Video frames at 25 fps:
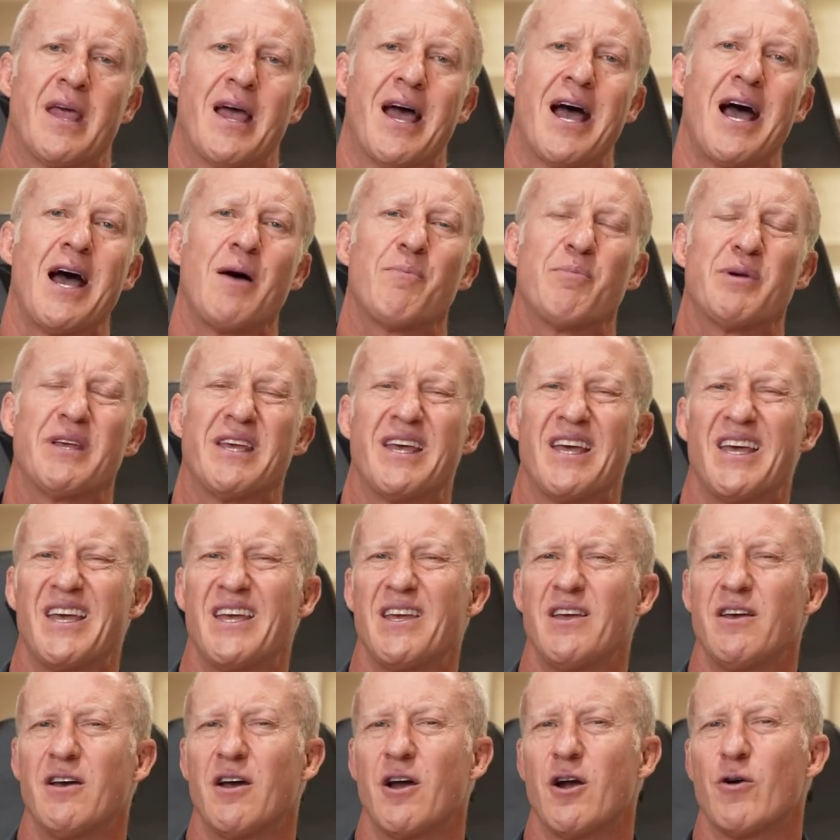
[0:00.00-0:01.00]

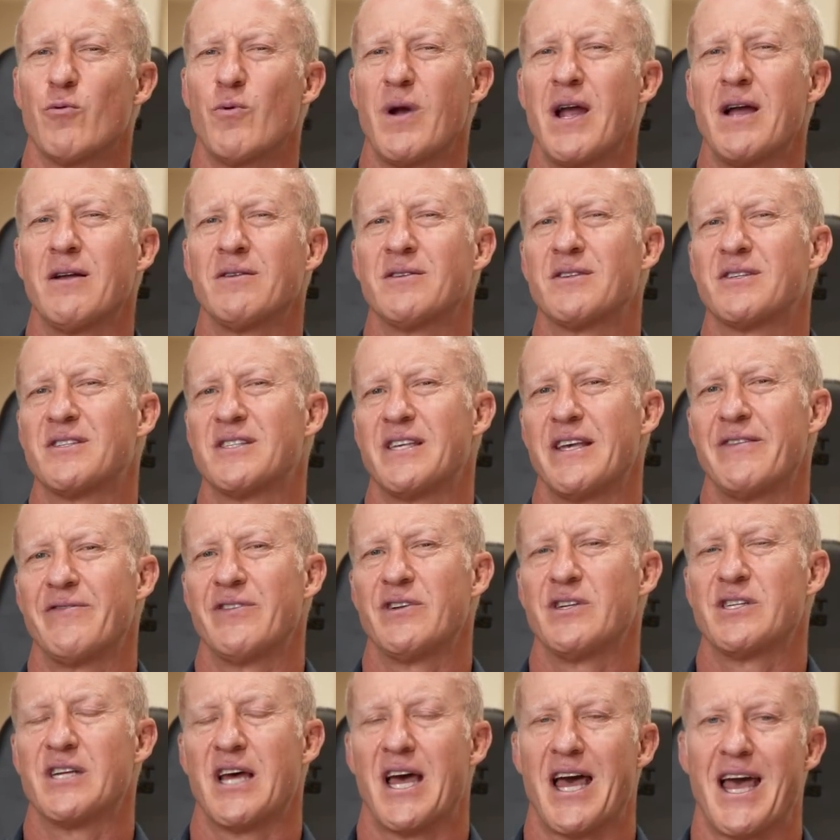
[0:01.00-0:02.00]
RPE around
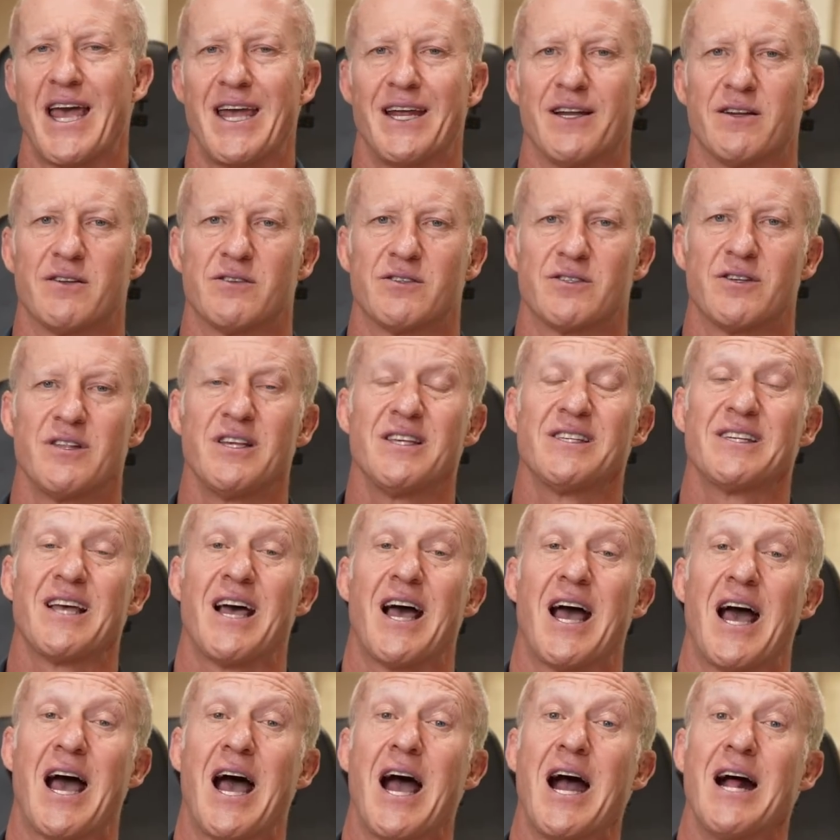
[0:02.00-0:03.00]
7 to 8. So these are
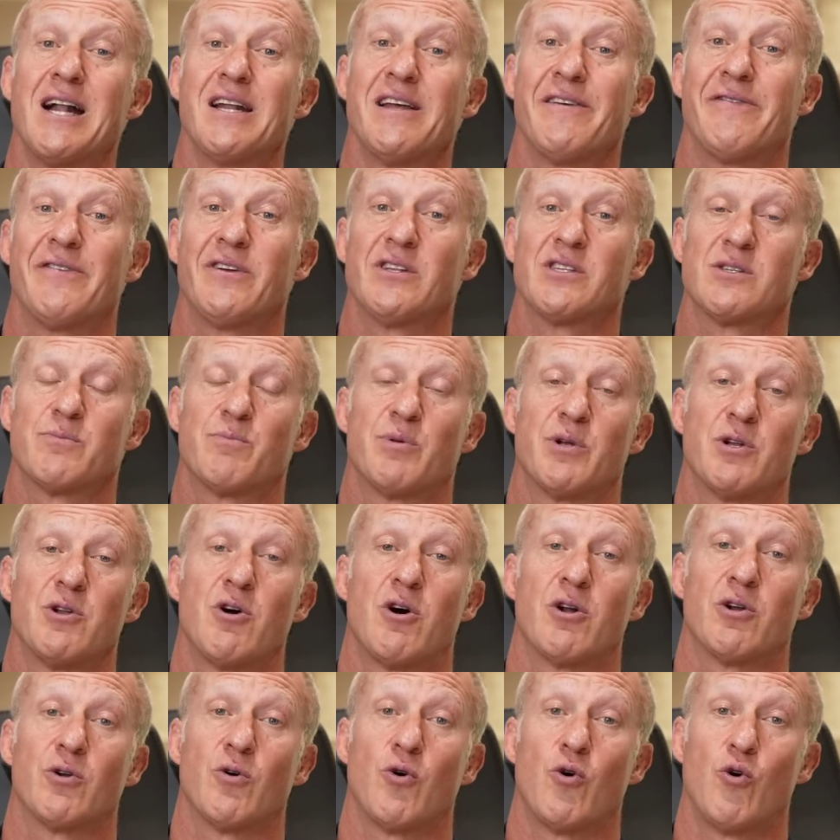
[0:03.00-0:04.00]
hard efforts, but
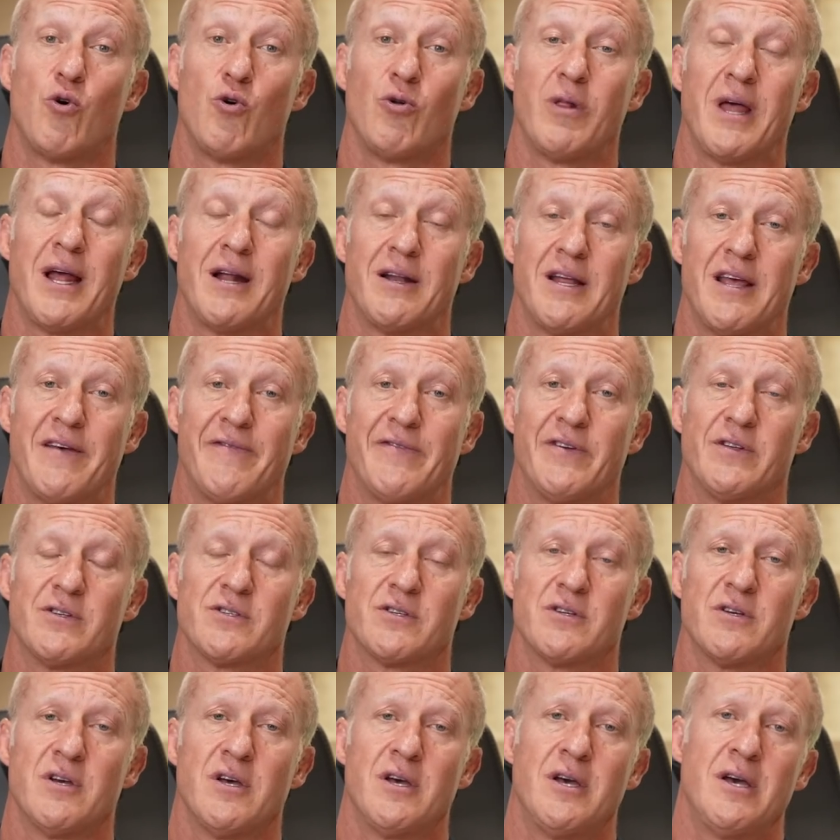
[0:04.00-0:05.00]
not all out
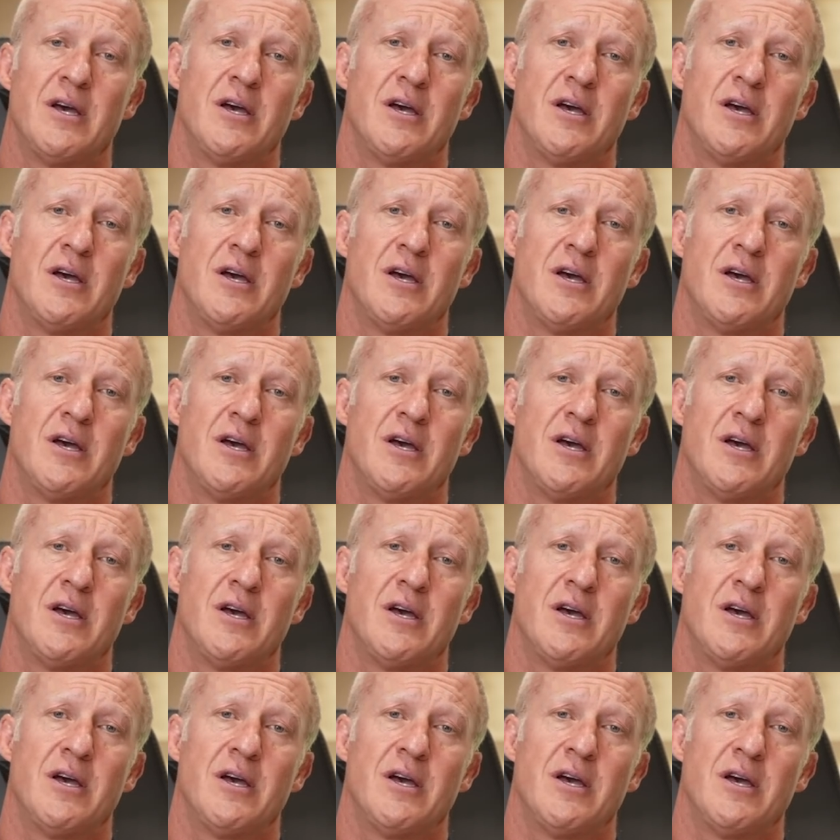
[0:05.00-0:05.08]
efforts.